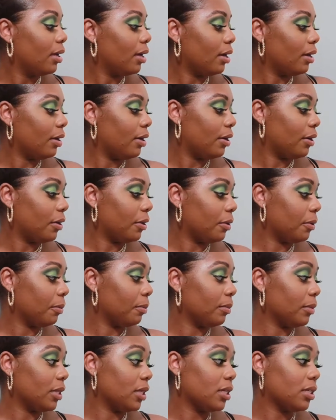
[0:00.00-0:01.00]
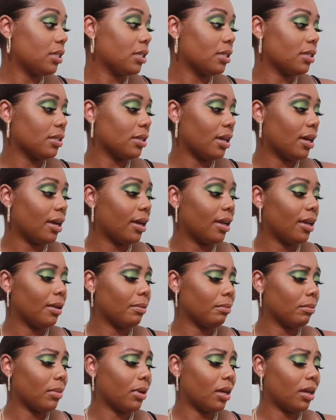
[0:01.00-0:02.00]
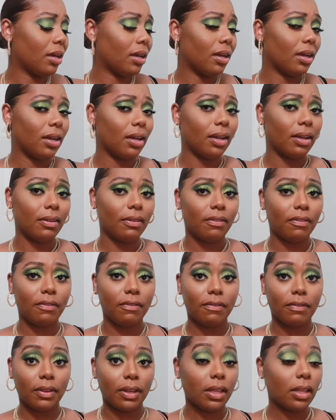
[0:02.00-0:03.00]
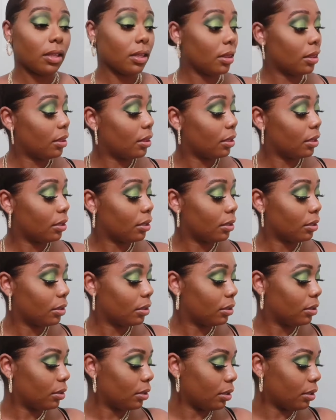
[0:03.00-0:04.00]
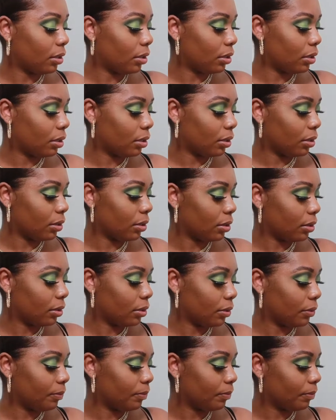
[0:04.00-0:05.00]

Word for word: Um, this is like my fifth, uh,